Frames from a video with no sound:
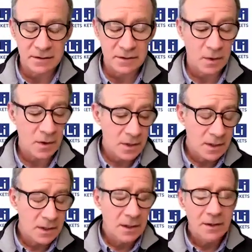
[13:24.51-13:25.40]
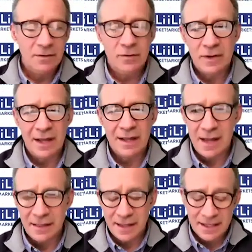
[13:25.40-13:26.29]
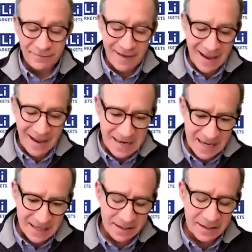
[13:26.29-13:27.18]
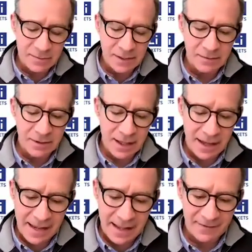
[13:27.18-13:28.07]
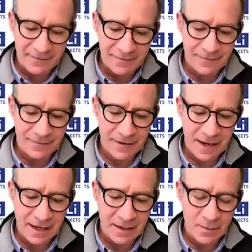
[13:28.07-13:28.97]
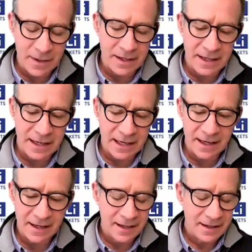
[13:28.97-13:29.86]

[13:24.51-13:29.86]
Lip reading: So yeah, I think it's very unlikely that we will have anywhere a